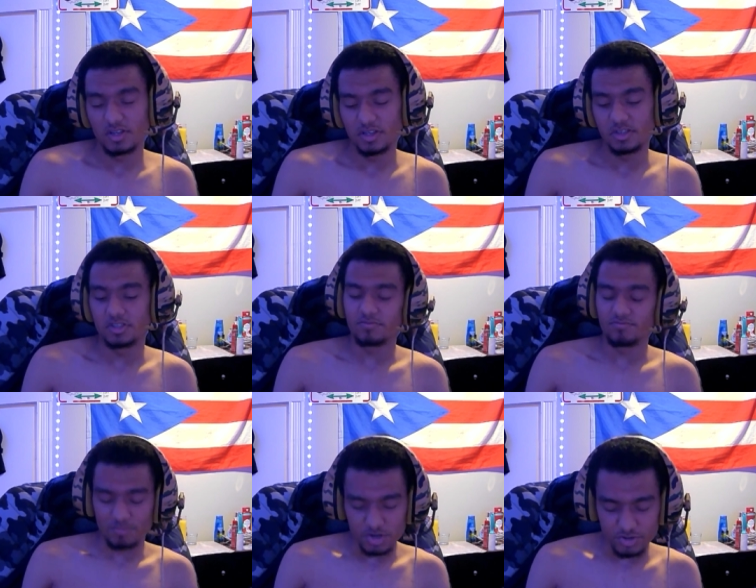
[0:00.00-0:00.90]
Is
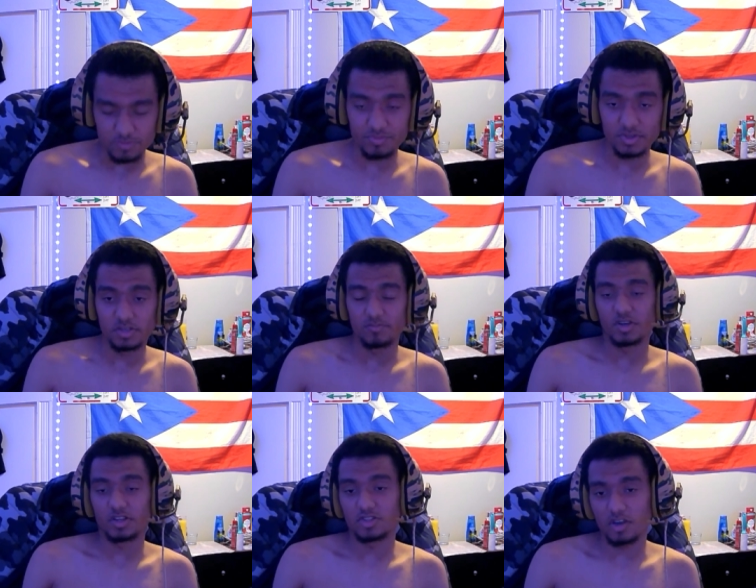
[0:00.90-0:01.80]
Murda B.
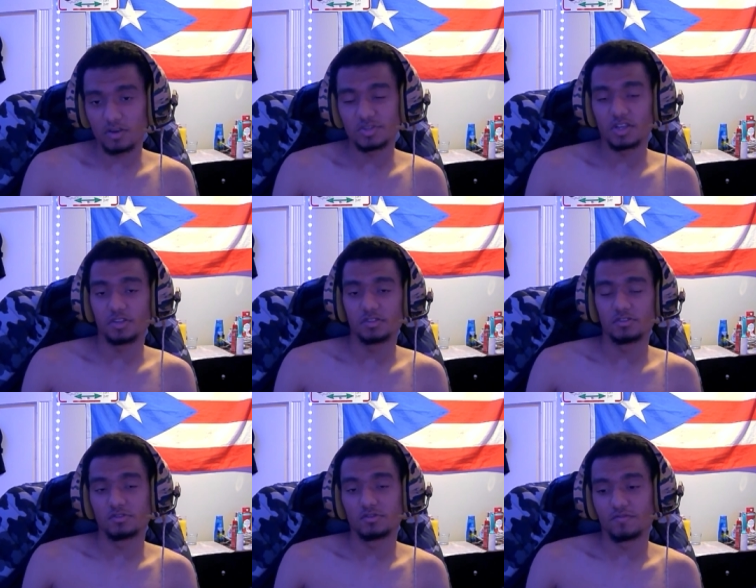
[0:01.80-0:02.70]
My top ten
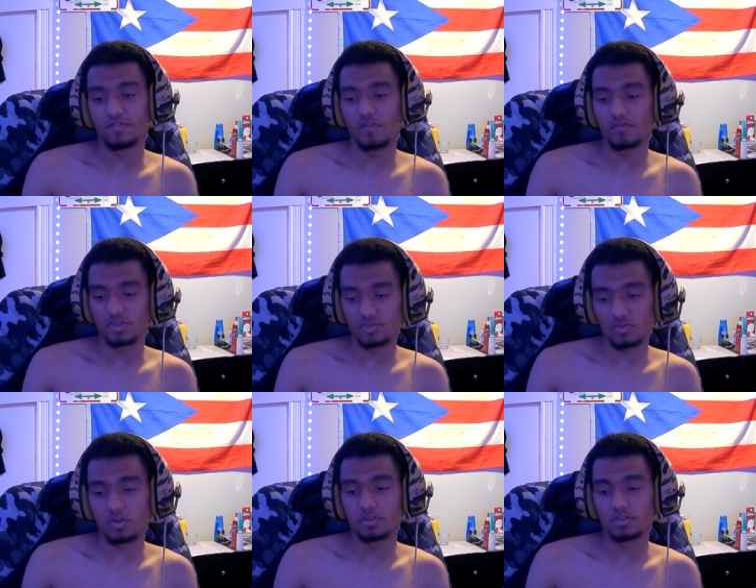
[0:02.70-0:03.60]
favorite drill
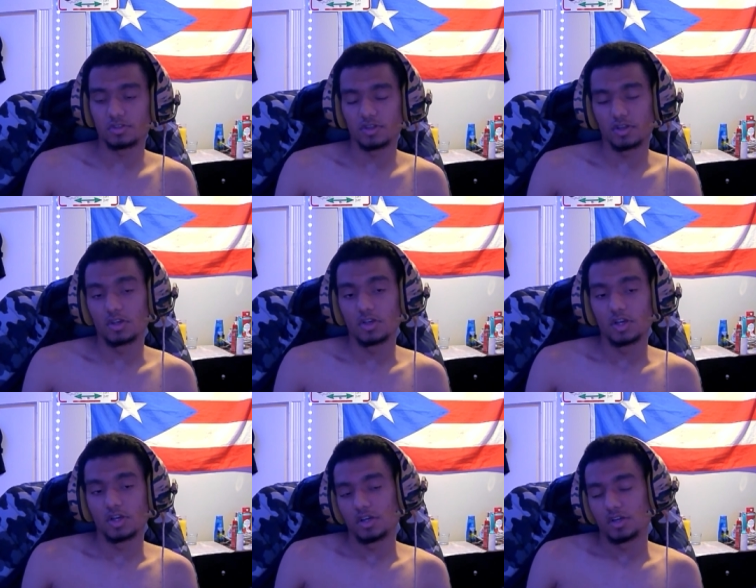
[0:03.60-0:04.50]
artist.
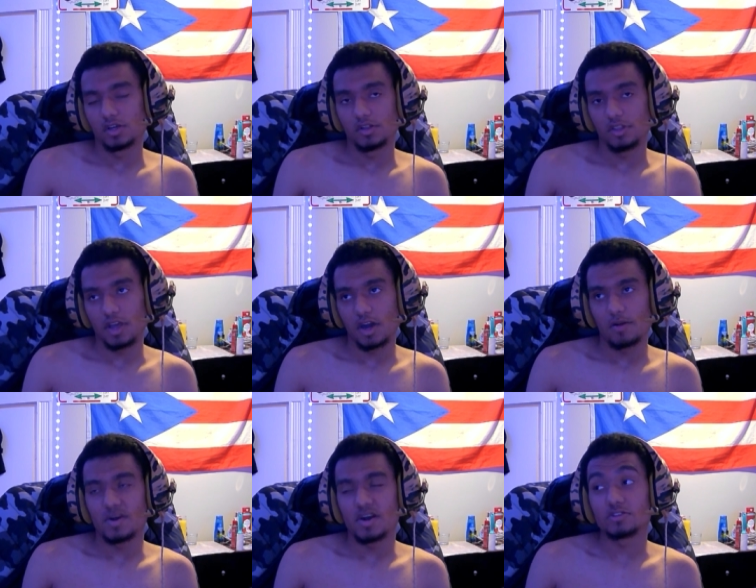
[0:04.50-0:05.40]
Now
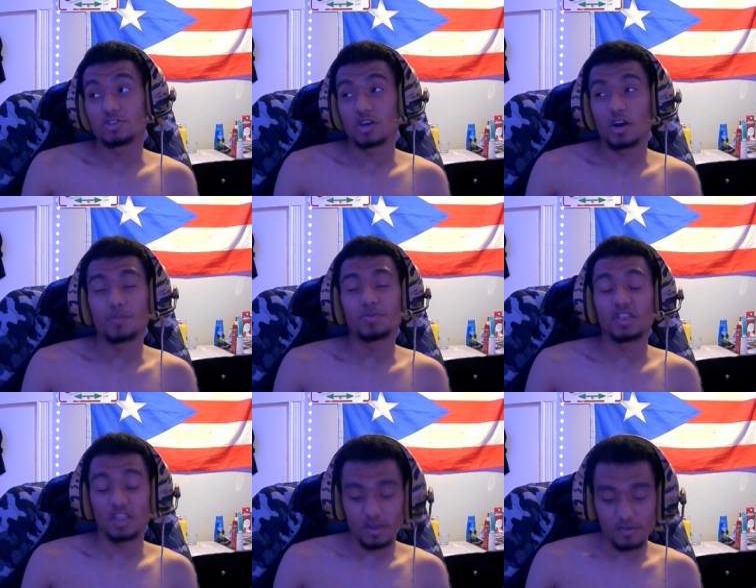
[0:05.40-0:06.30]
my top
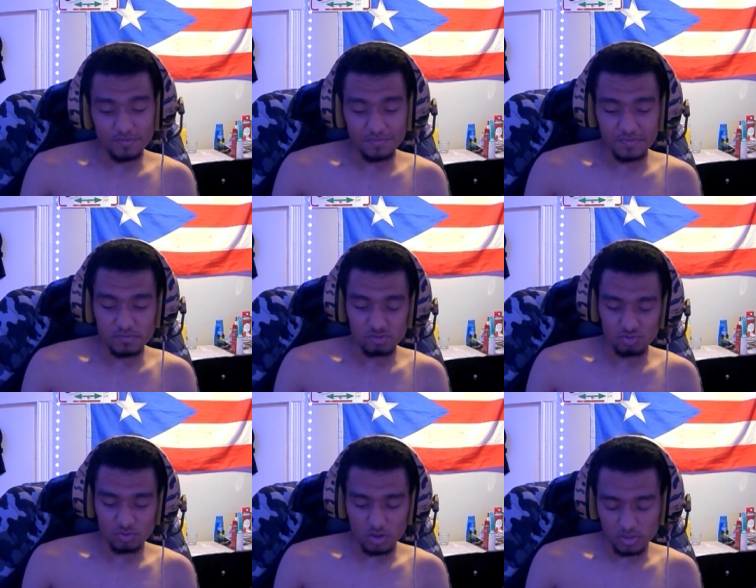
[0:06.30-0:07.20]
eleven favorite
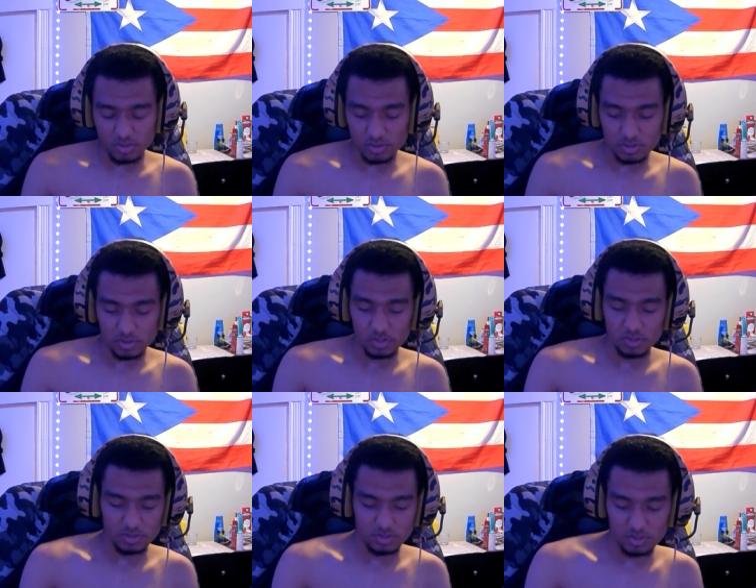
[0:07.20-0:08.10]
drill artist
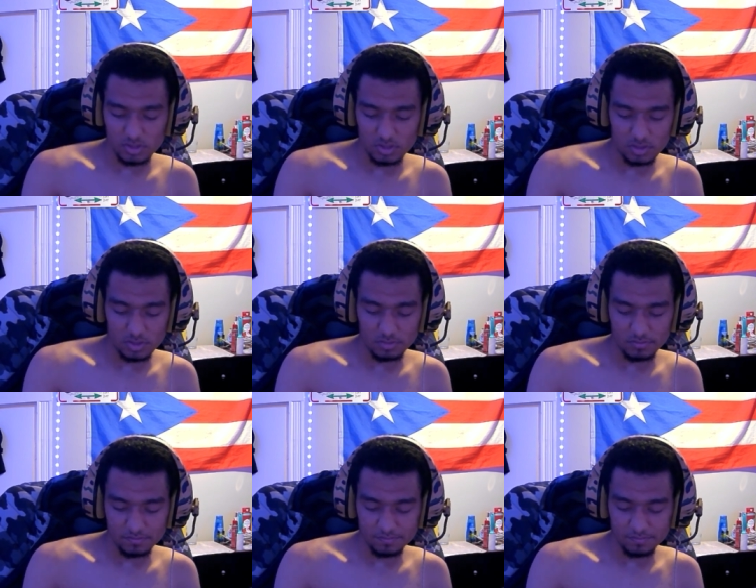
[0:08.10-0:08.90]
is um